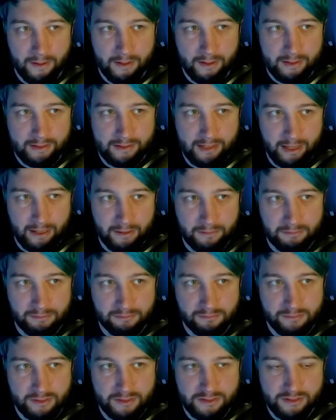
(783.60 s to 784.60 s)
Now,
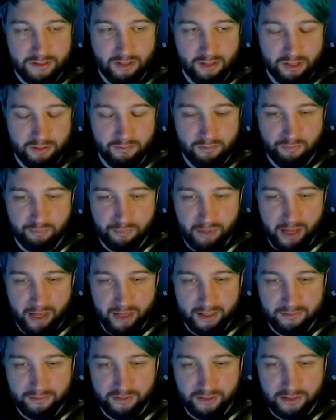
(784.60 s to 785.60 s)
this is kind of a
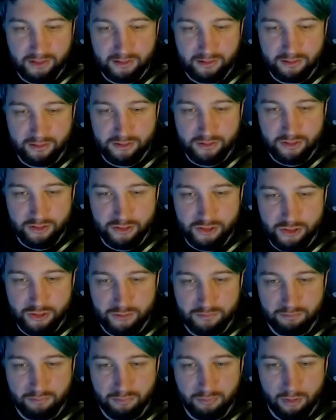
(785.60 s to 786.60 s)
bad thing, because I
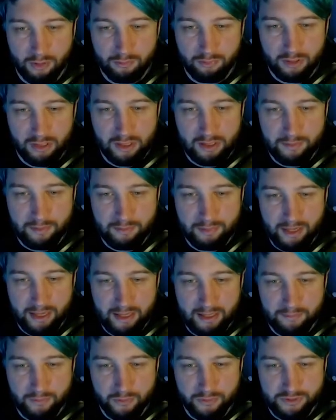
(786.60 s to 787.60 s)
should probably be
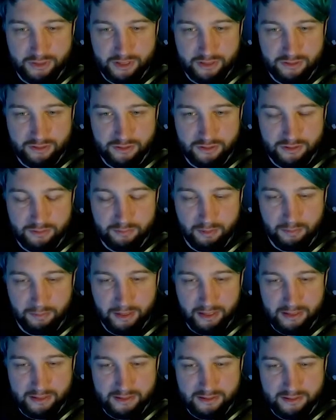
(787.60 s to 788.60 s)
paying more attention to my
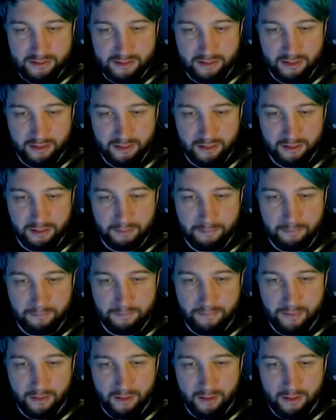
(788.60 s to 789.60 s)
base.
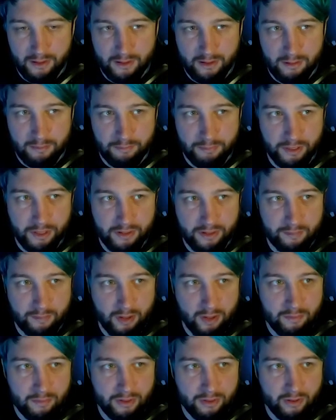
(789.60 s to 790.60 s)
But at the
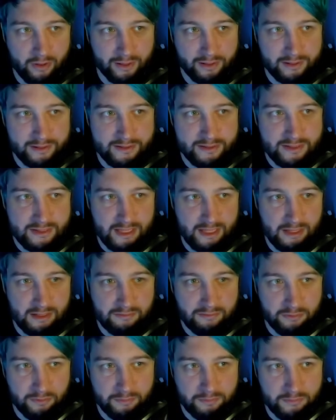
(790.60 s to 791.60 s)
moment, I can see
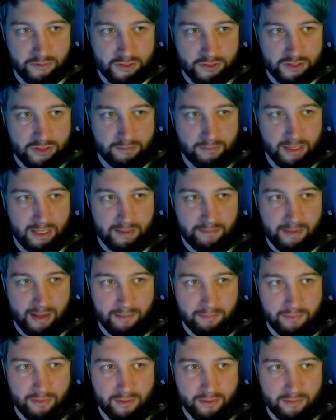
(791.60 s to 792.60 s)
from just the
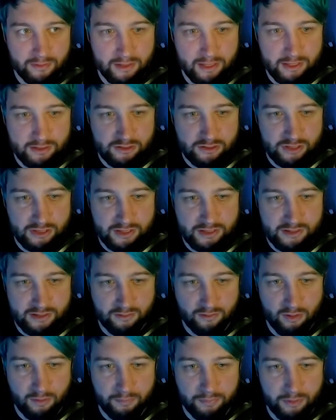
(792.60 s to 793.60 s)
mini-map that the engineers I've
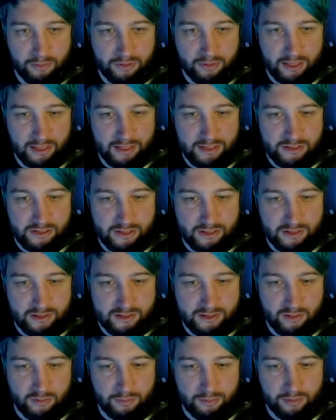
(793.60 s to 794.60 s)
got building energy are
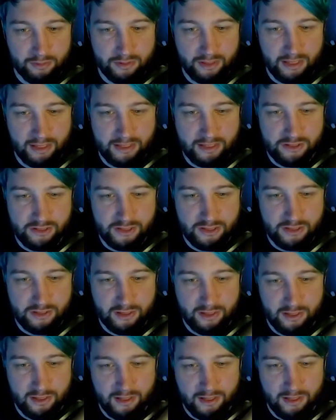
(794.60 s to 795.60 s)
still building energy,
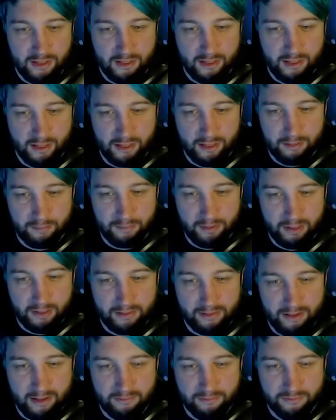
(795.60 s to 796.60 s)
and
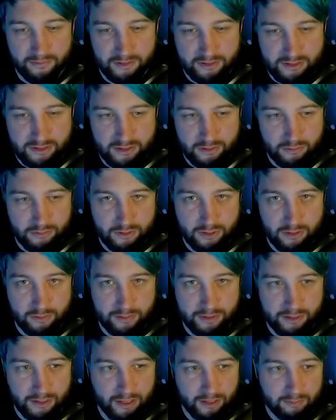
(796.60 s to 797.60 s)
that everything's still
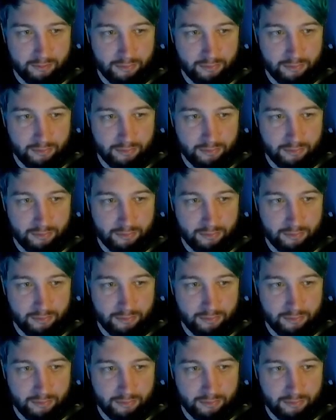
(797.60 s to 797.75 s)
queuing up.